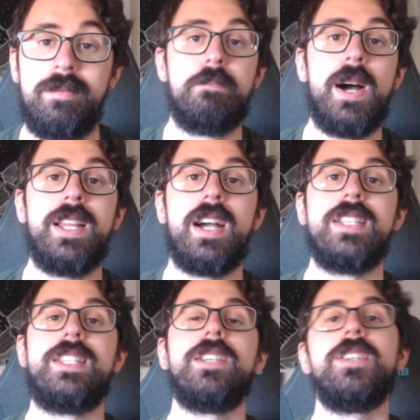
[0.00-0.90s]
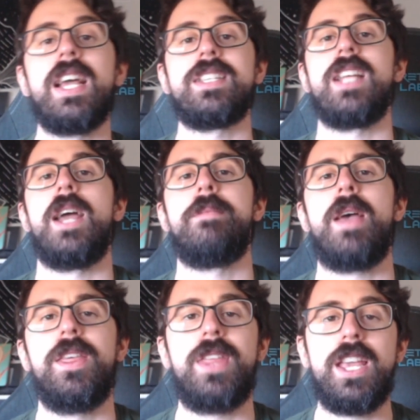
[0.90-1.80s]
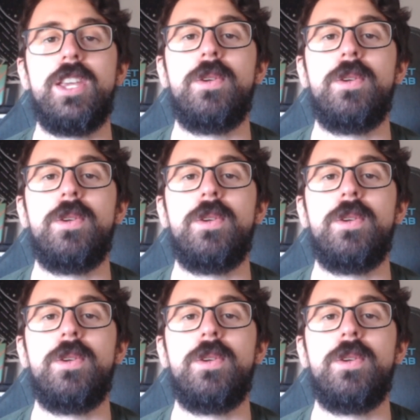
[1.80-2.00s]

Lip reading: But until next time, thank